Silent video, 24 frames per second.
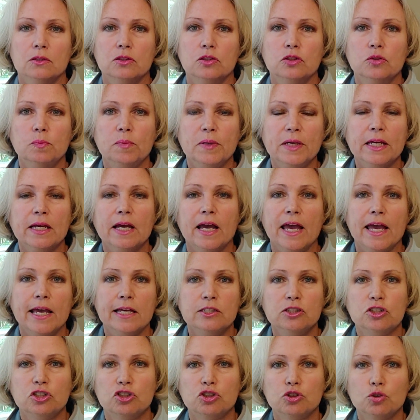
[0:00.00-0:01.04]
to be
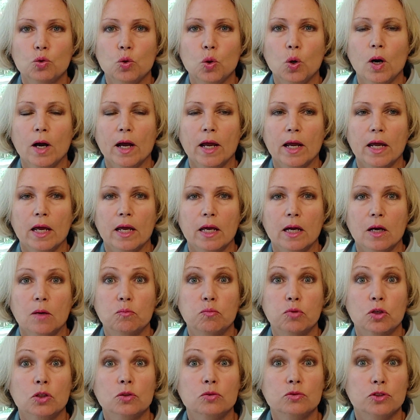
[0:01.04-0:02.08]
a joy
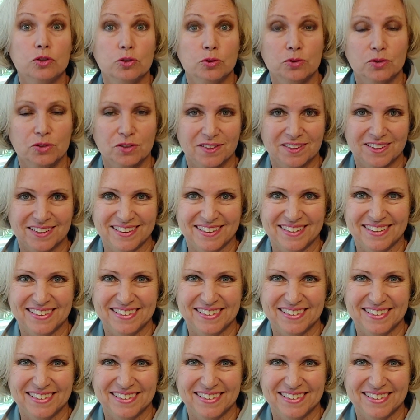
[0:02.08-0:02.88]
producer.